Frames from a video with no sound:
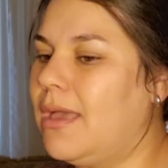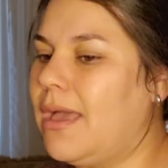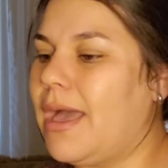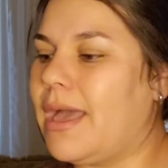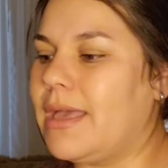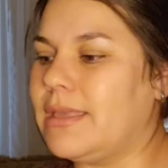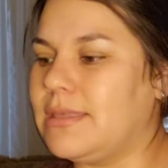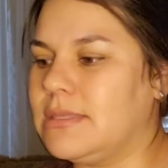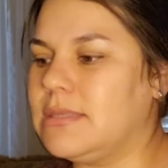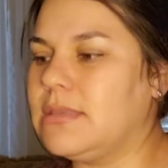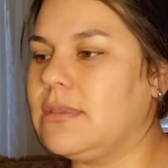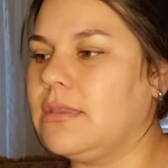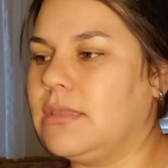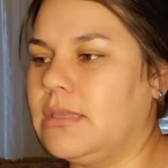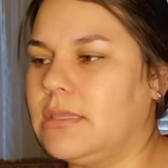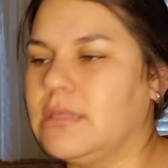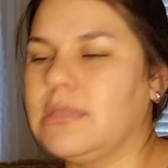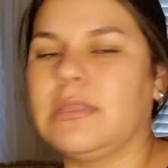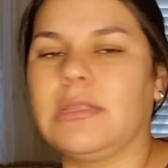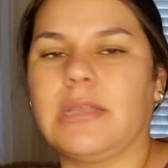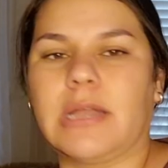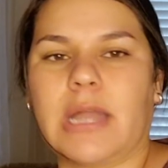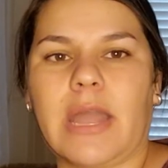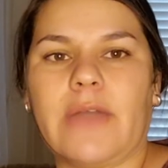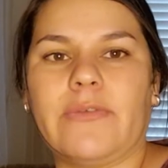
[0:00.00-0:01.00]
I still need to
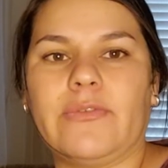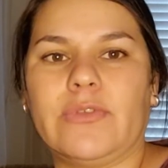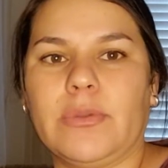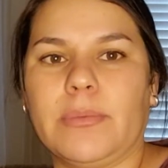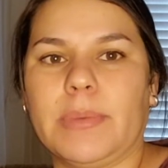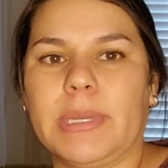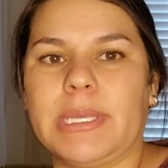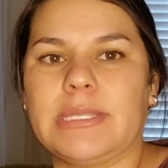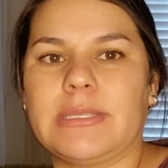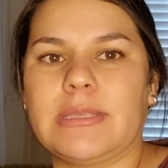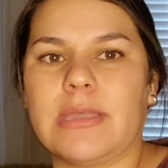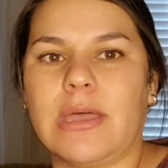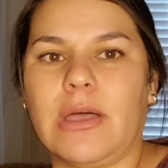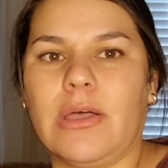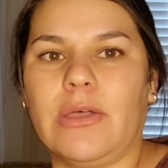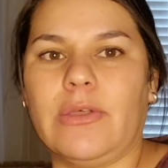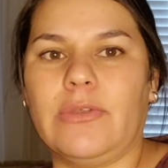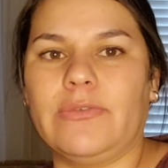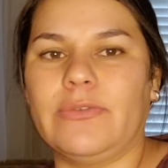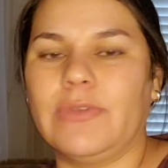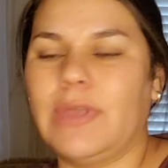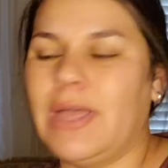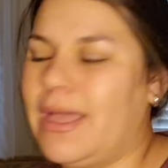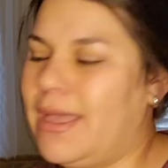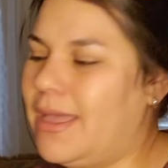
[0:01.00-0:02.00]
look after myself.
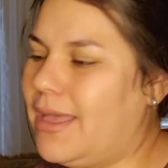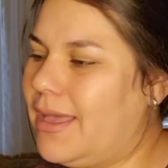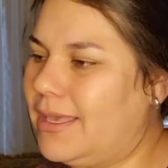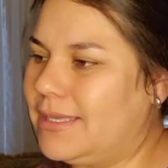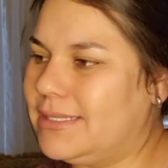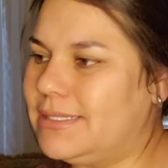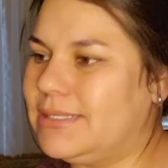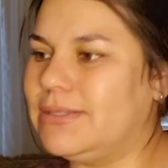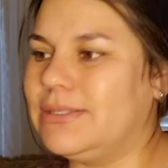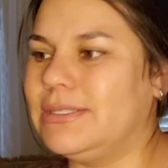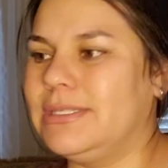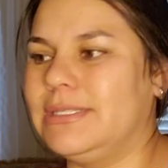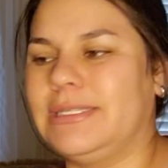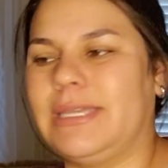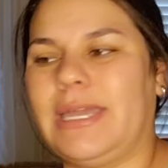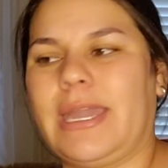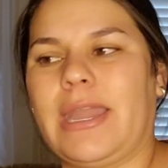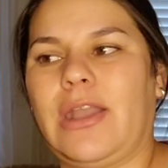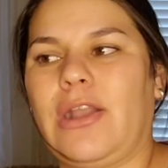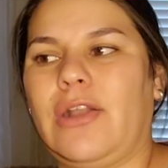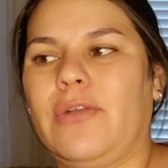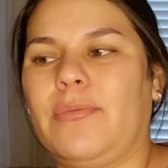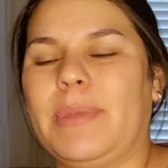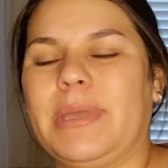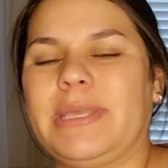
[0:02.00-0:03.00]
I still need to take
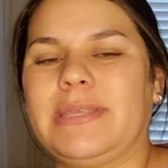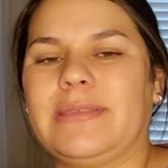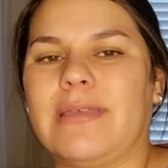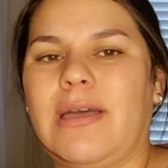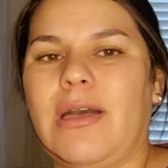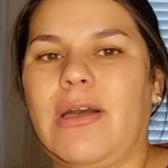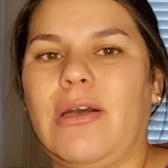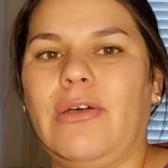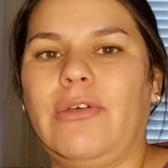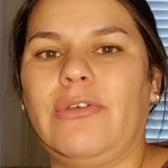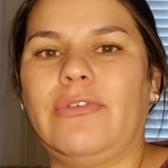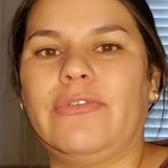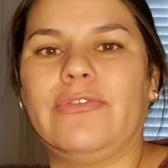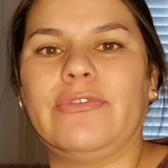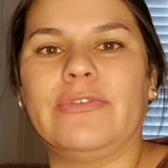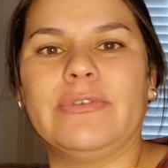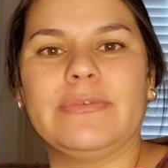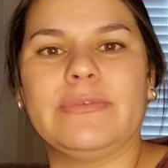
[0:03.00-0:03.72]
care of myself.